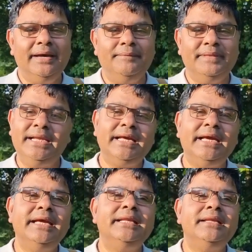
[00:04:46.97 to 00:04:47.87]
Then
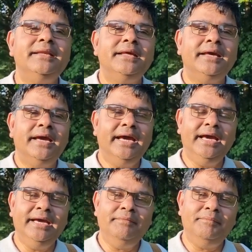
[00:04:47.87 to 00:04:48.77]
again,
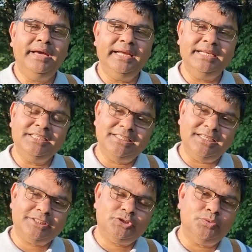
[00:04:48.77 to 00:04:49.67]
an
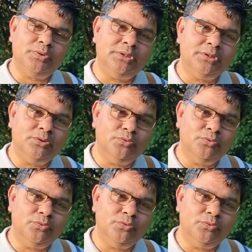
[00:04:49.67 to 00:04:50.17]
intellectual